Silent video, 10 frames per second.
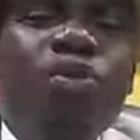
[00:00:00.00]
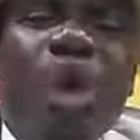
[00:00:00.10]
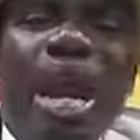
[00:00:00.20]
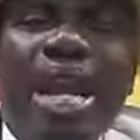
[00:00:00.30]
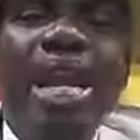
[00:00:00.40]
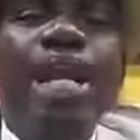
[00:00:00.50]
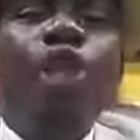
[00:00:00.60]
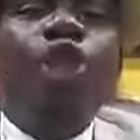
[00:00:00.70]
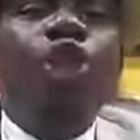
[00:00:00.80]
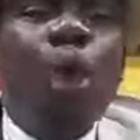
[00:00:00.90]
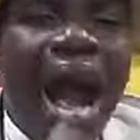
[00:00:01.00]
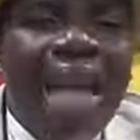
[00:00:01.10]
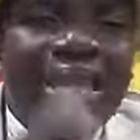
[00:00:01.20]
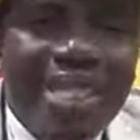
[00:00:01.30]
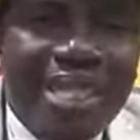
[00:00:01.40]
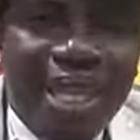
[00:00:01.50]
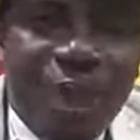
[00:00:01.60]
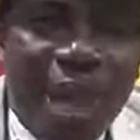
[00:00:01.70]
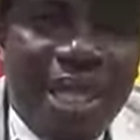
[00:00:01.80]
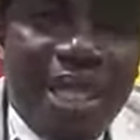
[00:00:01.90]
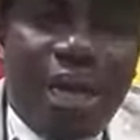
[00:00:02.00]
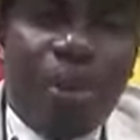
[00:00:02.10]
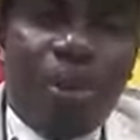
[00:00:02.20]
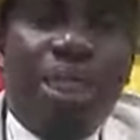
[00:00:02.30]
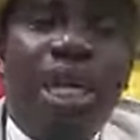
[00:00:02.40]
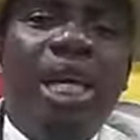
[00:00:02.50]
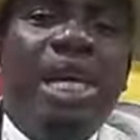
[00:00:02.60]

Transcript: way. You should act sexual intercourse.